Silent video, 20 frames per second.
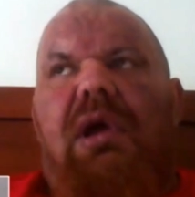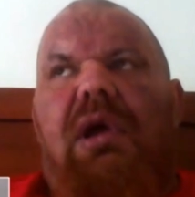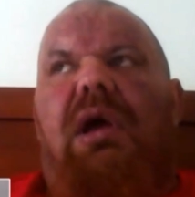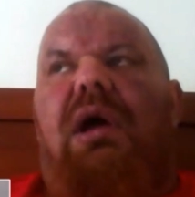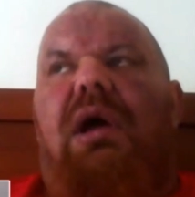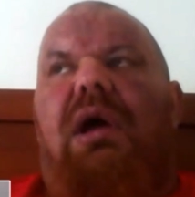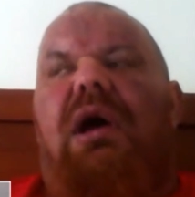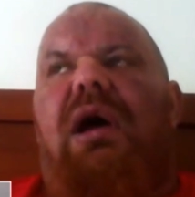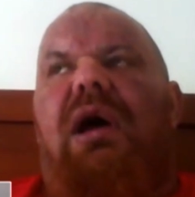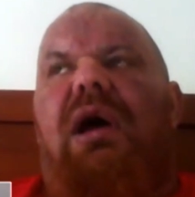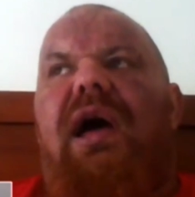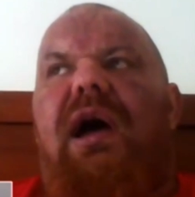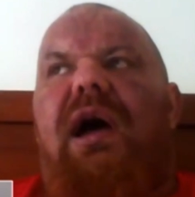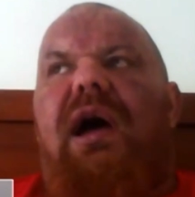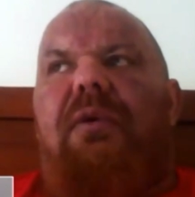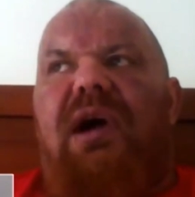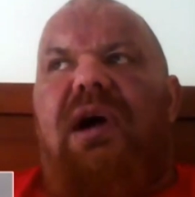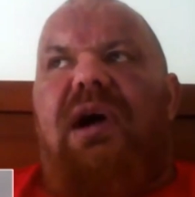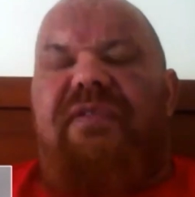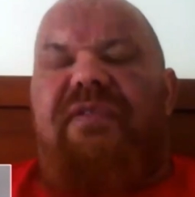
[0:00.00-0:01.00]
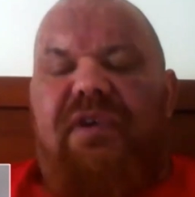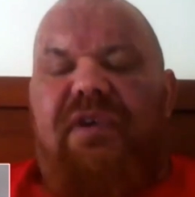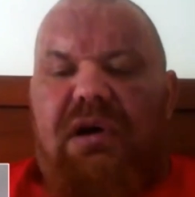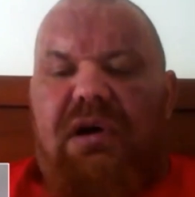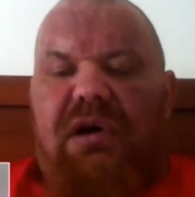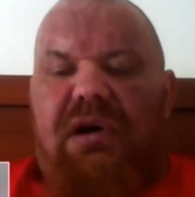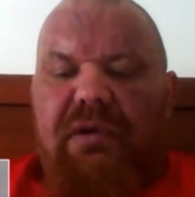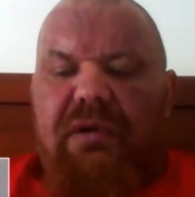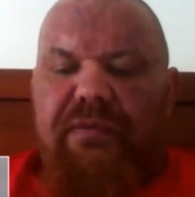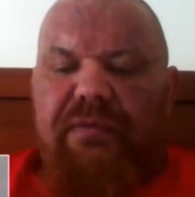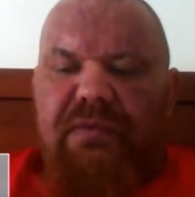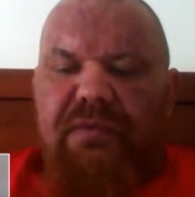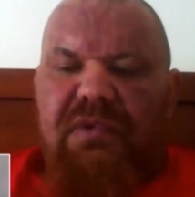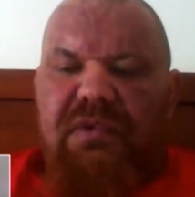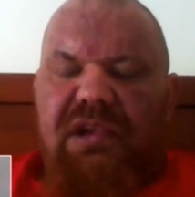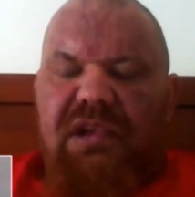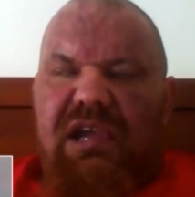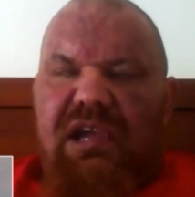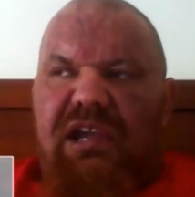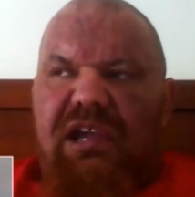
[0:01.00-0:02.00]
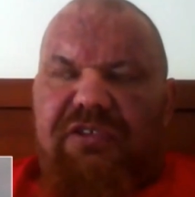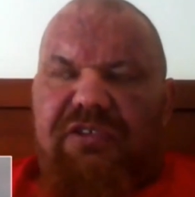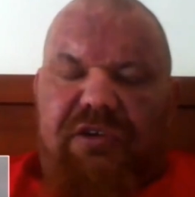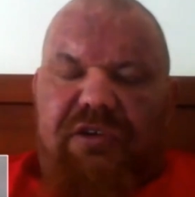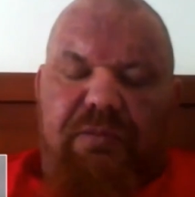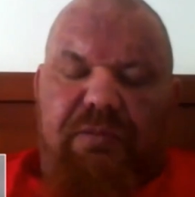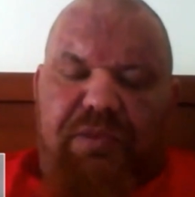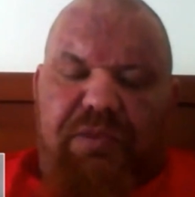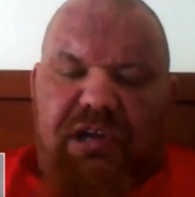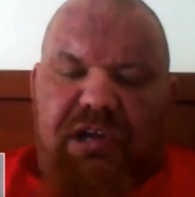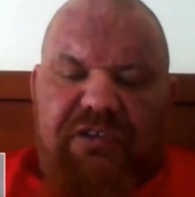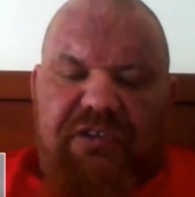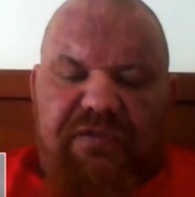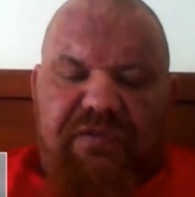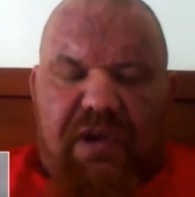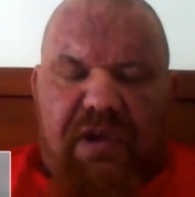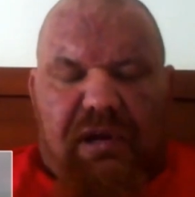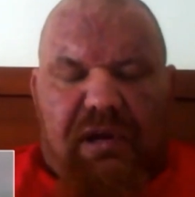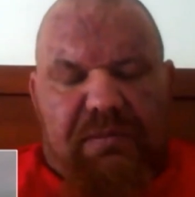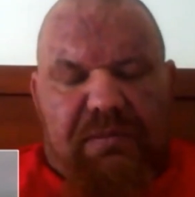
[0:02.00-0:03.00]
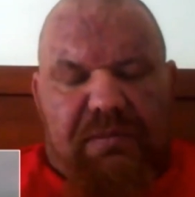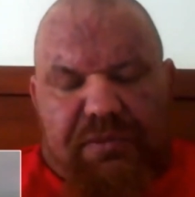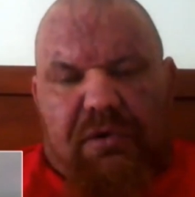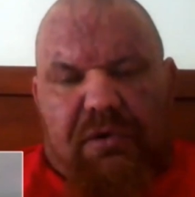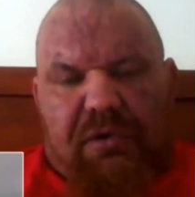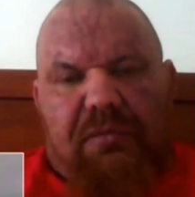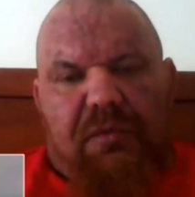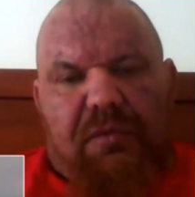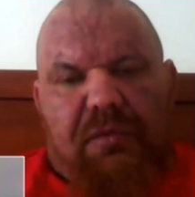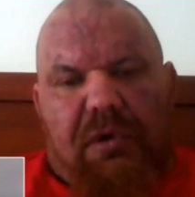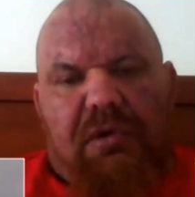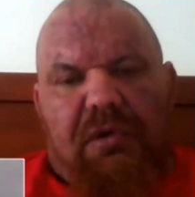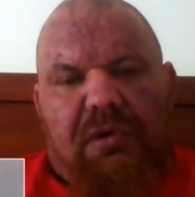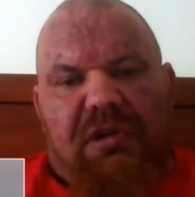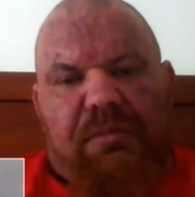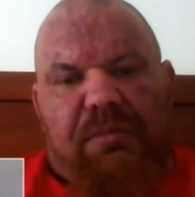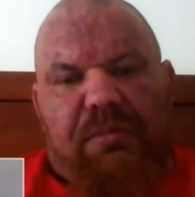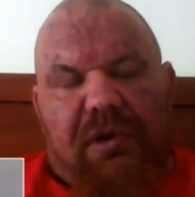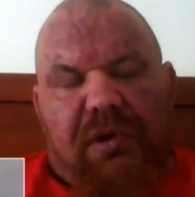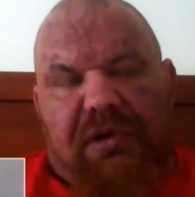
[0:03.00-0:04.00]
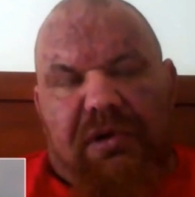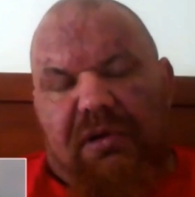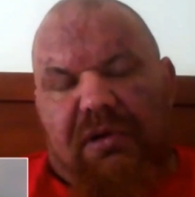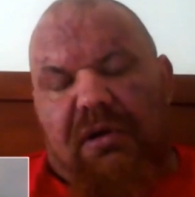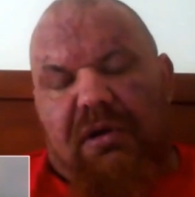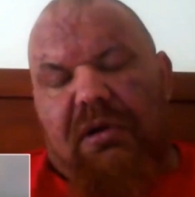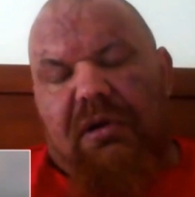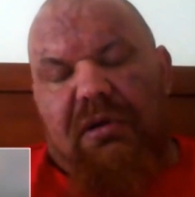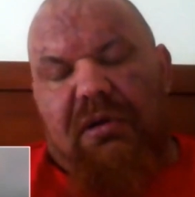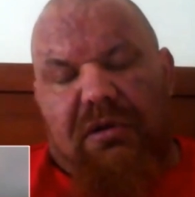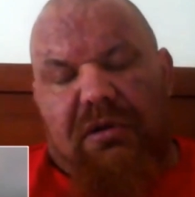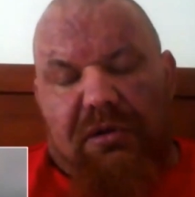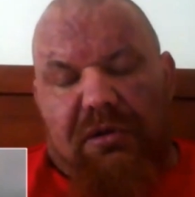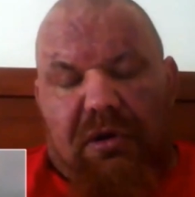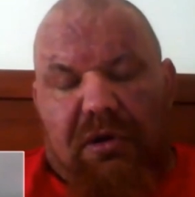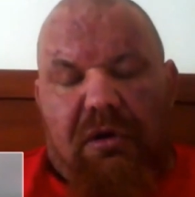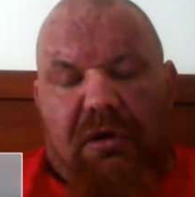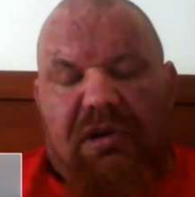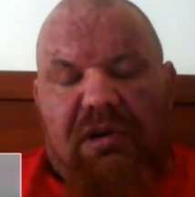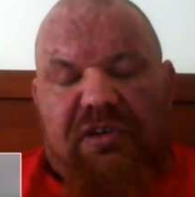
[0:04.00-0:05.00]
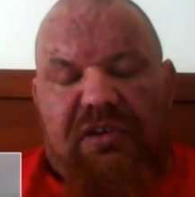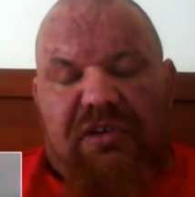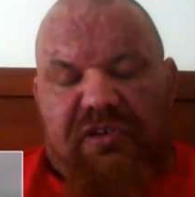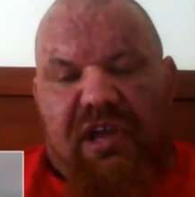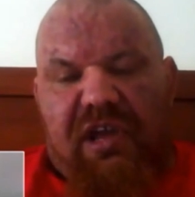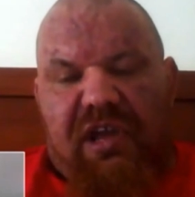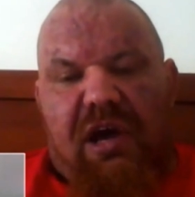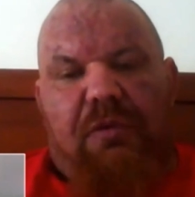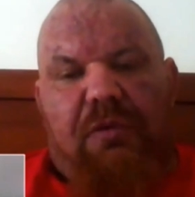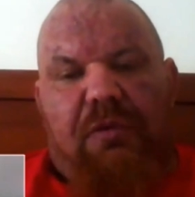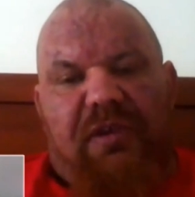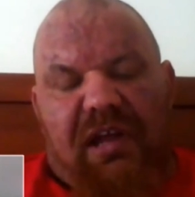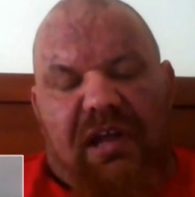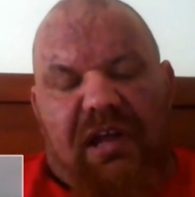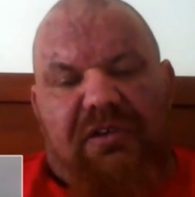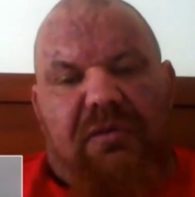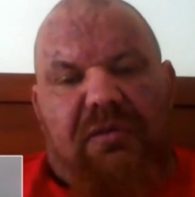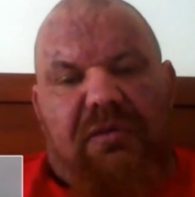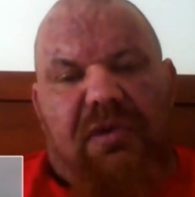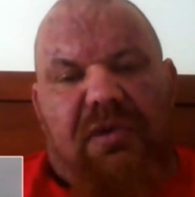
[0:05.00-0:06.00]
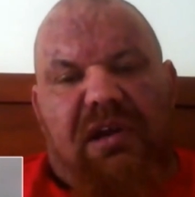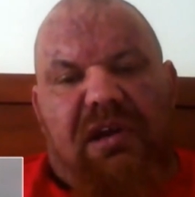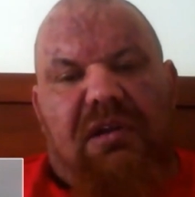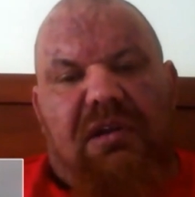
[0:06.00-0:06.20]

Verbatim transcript: However, estrogen plays a very important role in the body. Not only does it help with androgen